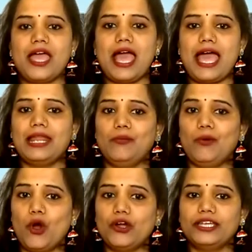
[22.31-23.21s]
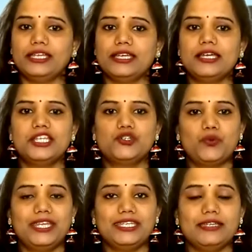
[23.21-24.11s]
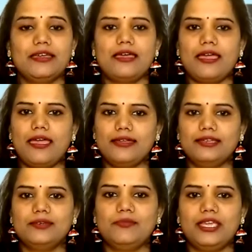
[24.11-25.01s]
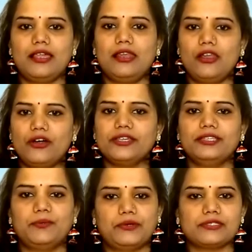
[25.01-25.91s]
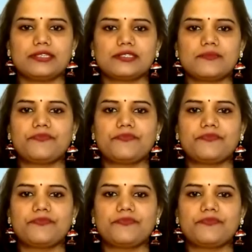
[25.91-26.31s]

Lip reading: and blogging, tweeting aided me a lot in the process.